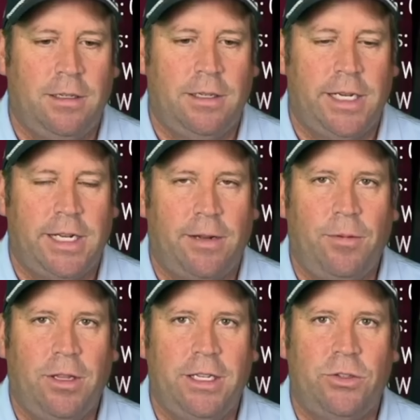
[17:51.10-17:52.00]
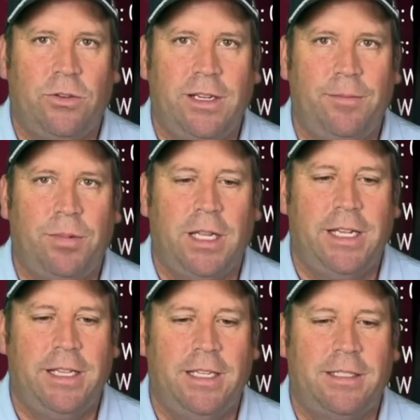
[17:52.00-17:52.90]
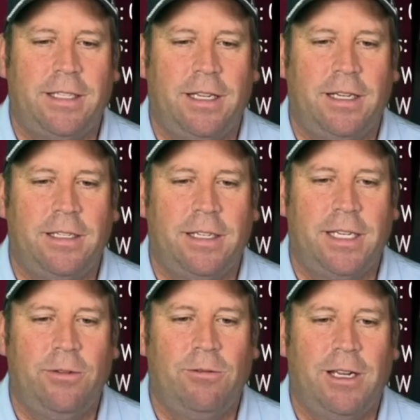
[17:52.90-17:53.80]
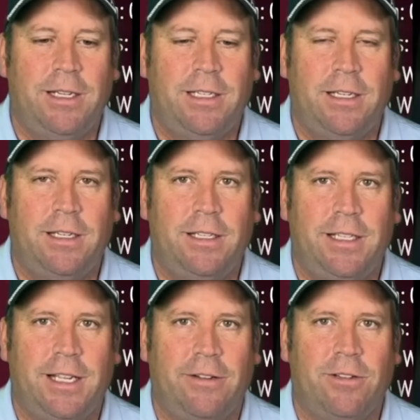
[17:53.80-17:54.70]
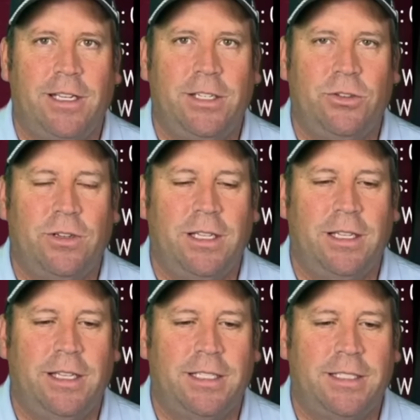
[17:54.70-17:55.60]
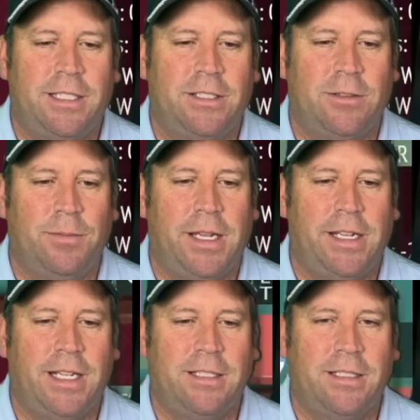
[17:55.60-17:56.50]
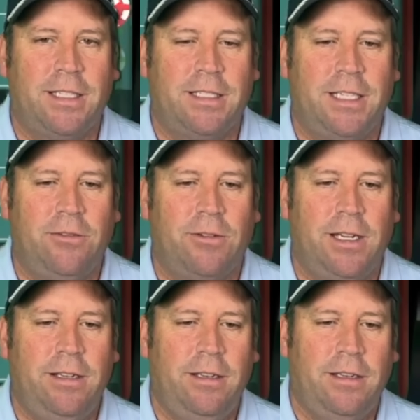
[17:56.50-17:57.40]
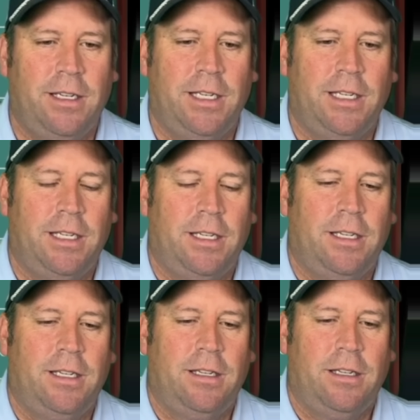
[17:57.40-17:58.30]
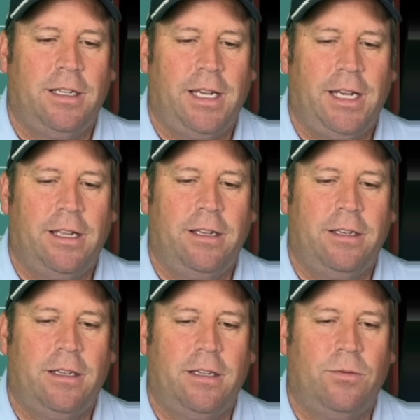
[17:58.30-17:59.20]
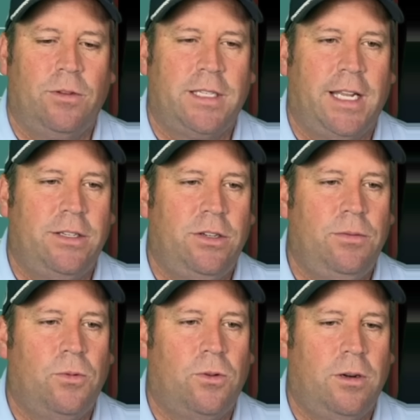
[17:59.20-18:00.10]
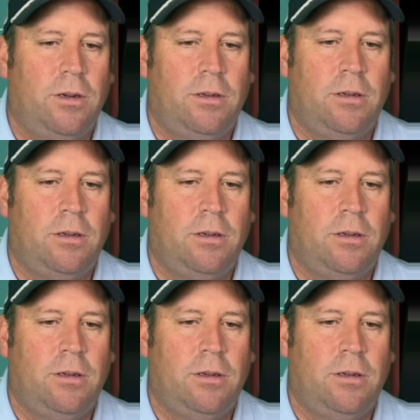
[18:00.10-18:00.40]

And I'm really enjoying playing this uh, Kentucky White. Uh, I really enjoy this system. And that's a 16 red. And uh, let's add two more.